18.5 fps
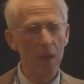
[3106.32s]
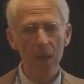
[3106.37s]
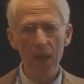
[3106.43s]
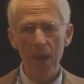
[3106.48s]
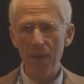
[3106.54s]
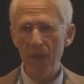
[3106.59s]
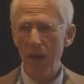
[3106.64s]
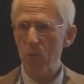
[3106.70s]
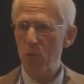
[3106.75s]

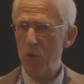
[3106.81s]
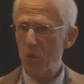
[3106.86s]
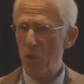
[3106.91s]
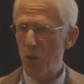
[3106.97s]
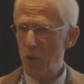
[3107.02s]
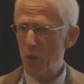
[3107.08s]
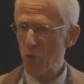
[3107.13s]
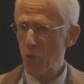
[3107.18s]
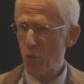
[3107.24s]
And that was
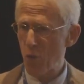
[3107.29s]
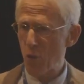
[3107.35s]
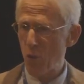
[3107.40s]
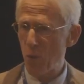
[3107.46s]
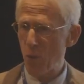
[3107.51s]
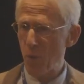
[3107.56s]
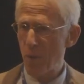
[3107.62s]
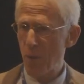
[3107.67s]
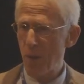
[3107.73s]
all
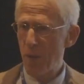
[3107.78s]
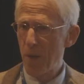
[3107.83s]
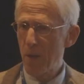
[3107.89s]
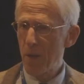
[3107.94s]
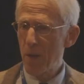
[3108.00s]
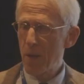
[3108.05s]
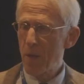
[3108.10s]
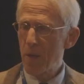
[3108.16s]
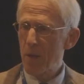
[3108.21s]
true.
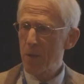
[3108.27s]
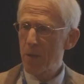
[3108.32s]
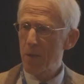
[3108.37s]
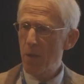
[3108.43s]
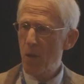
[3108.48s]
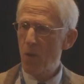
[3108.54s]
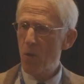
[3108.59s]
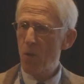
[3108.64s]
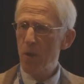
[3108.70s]

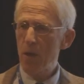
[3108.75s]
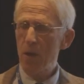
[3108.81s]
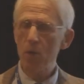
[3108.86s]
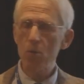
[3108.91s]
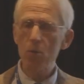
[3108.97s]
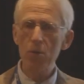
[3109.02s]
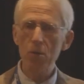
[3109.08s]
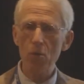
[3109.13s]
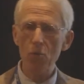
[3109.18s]
So it
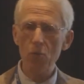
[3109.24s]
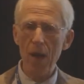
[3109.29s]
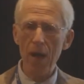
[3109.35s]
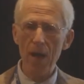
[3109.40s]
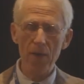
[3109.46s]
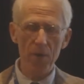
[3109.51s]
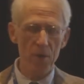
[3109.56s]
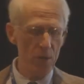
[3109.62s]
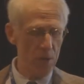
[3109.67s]
was a
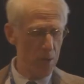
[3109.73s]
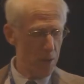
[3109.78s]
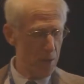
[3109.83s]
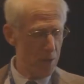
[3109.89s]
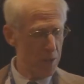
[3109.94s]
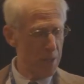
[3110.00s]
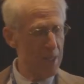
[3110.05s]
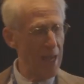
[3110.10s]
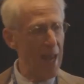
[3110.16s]
rather
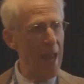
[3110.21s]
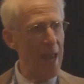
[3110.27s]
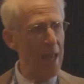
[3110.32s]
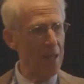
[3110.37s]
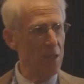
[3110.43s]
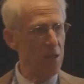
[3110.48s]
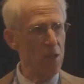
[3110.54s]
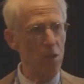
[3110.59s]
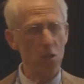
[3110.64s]

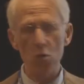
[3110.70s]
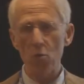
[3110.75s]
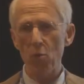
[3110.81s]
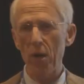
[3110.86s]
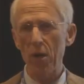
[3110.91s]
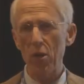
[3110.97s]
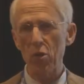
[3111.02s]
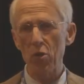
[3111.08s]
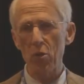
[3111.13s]
sad
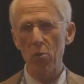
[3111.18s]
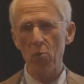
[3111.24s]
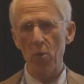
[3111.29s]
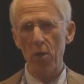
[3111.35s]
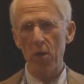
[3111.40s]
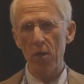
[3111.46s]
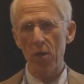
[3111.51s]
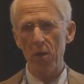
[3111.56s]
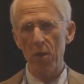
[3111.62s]
situation
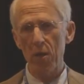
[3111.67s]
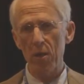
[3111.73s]
where,